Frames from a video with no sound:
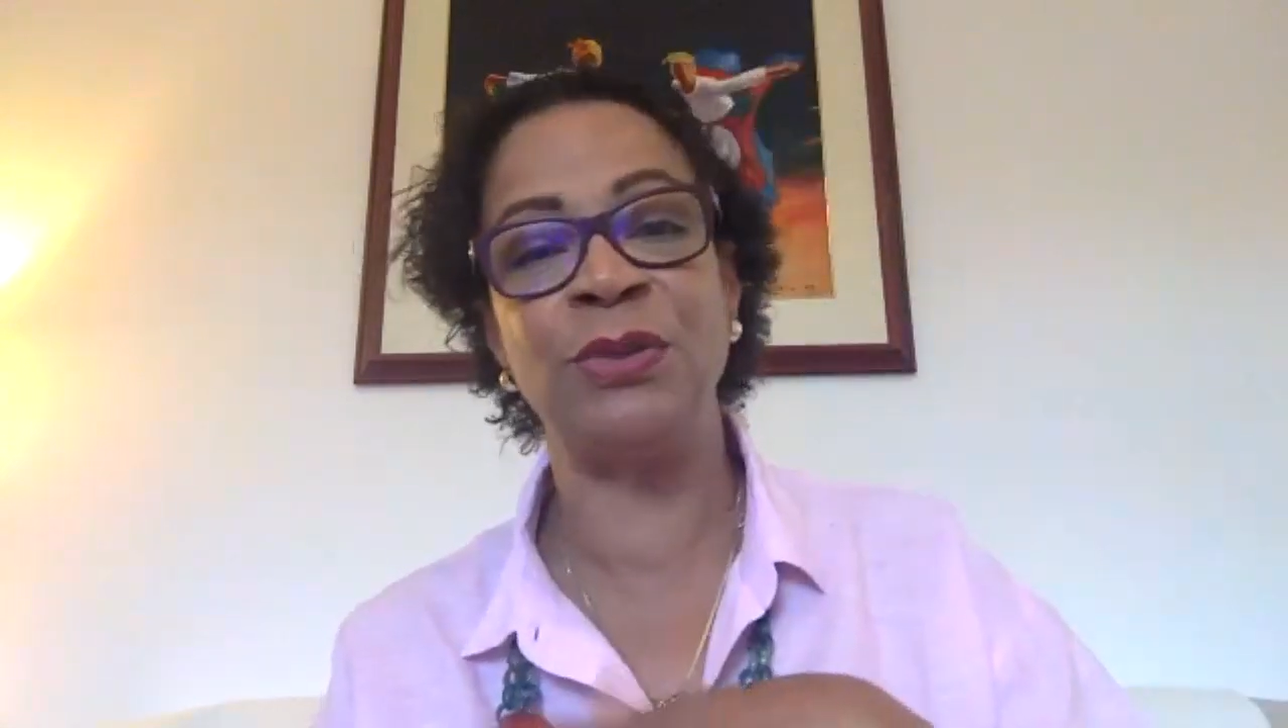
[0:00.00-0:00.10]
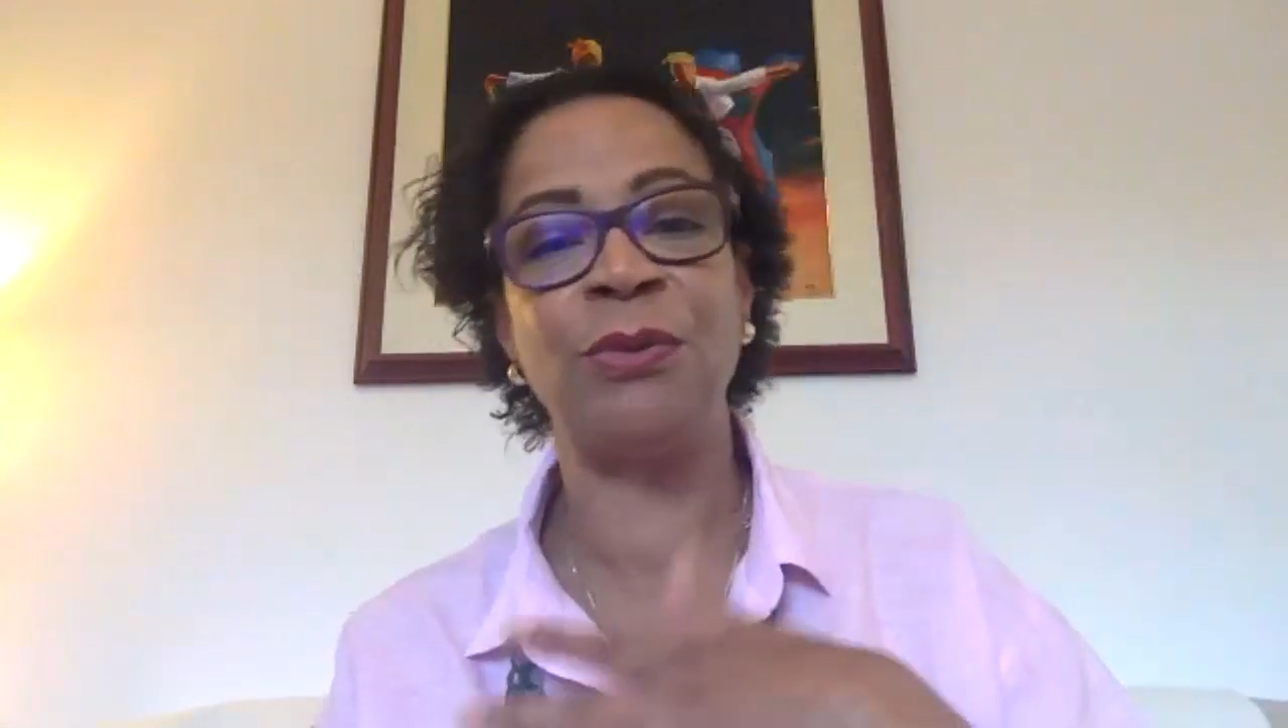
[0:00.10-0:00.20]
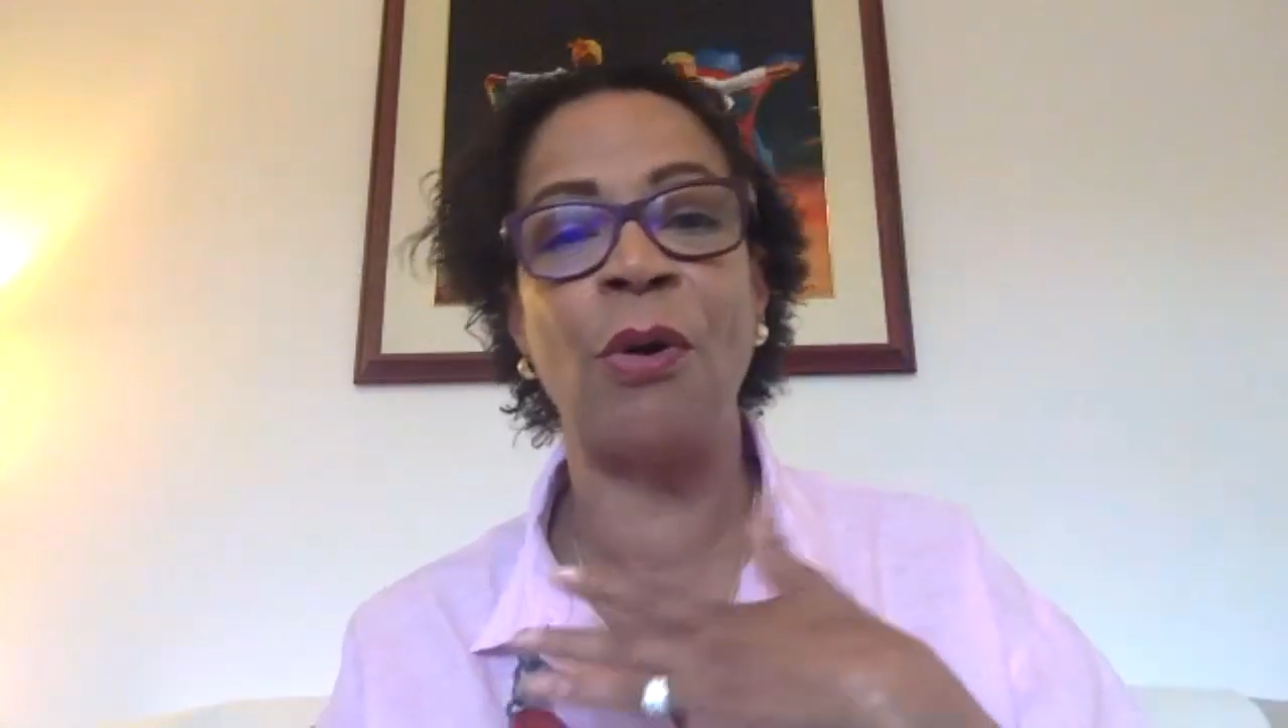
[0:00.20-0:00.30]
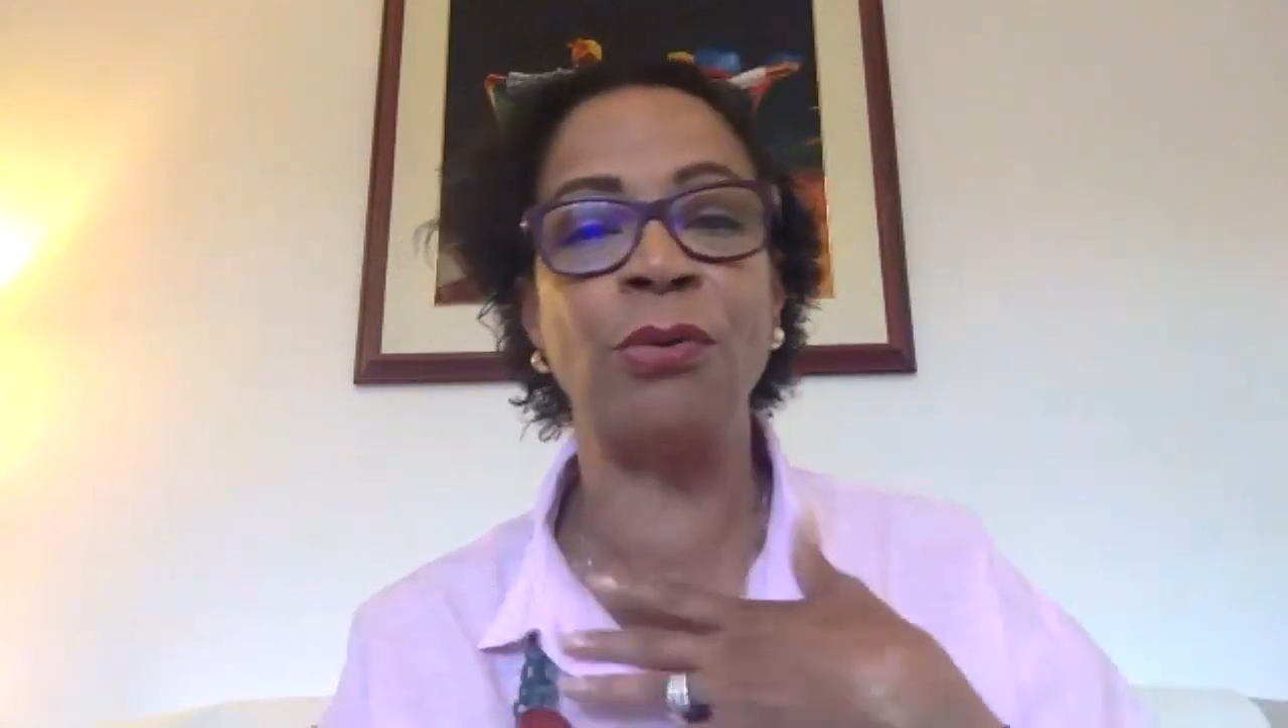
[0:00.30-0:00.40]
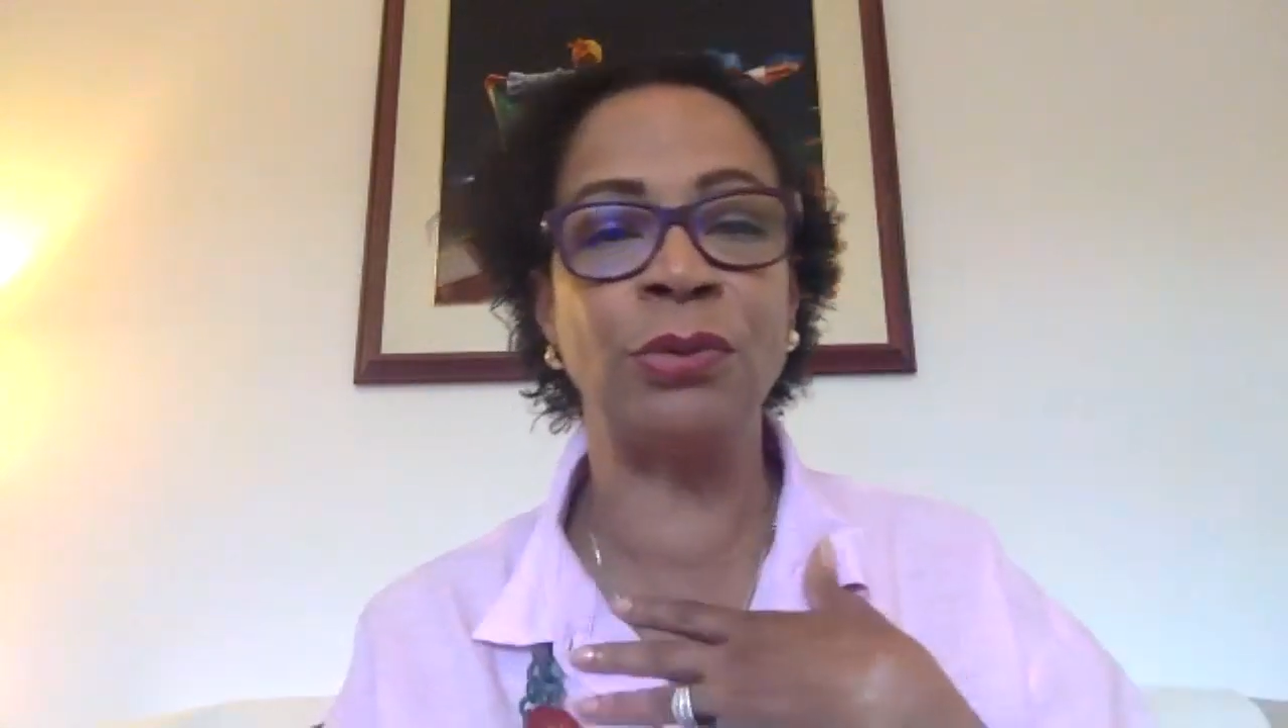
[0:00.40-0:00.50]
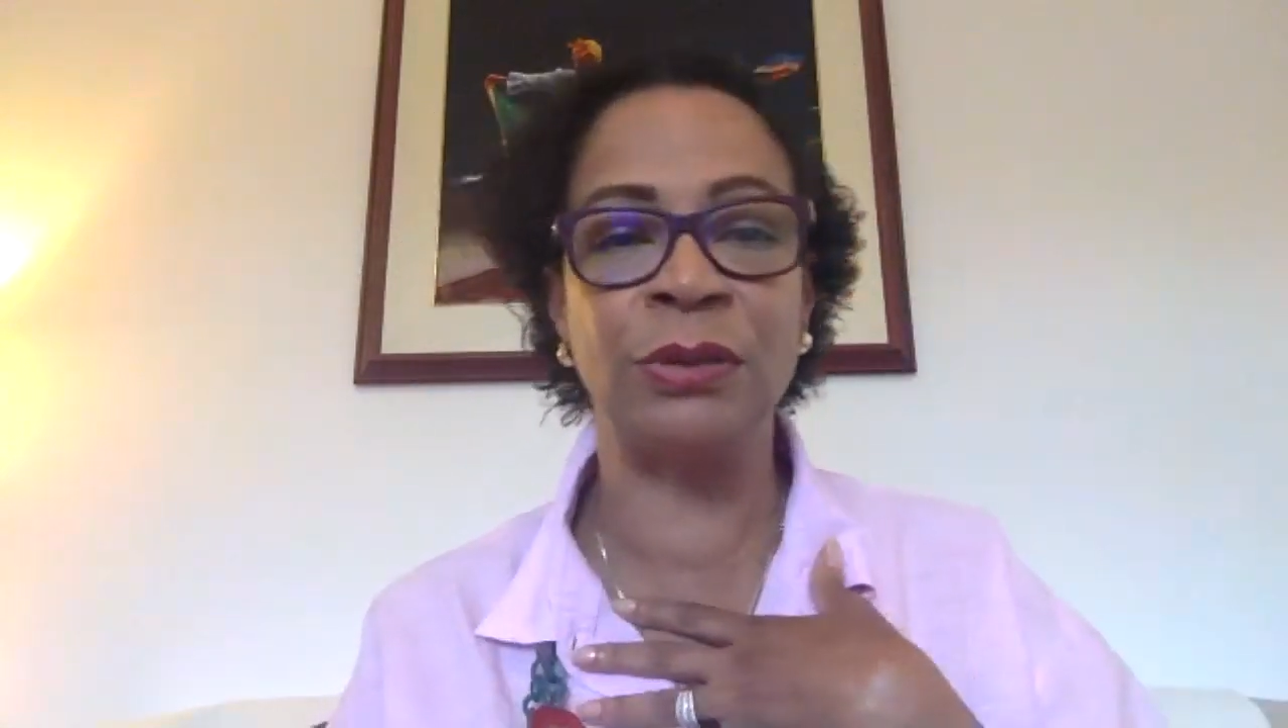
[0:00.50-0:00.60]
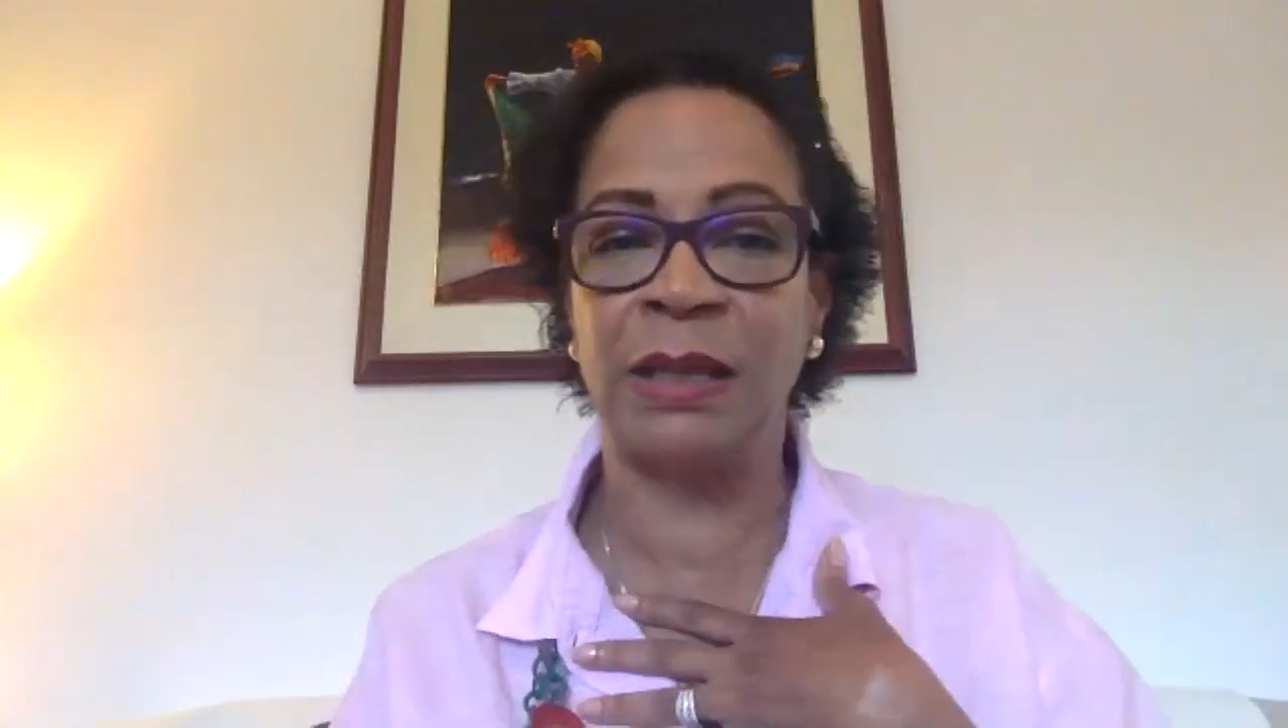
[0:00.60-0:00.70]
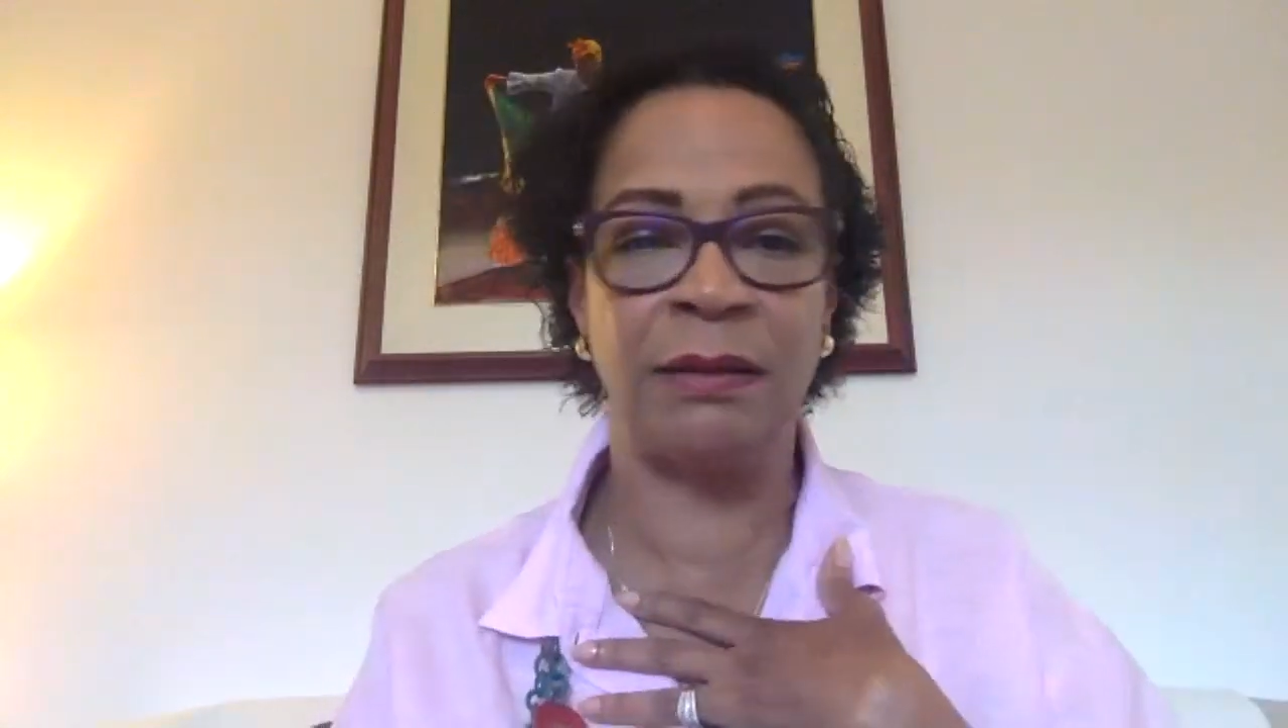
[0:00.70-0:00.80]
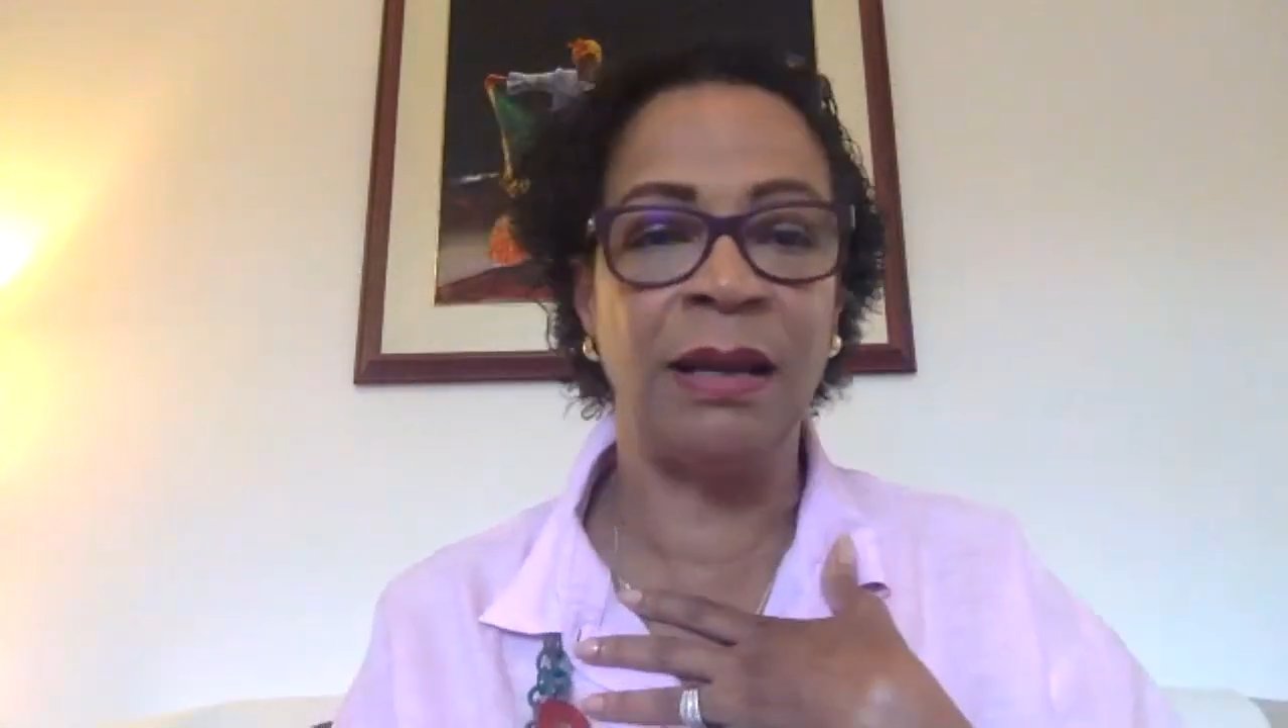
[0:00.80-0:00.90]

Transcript: too old.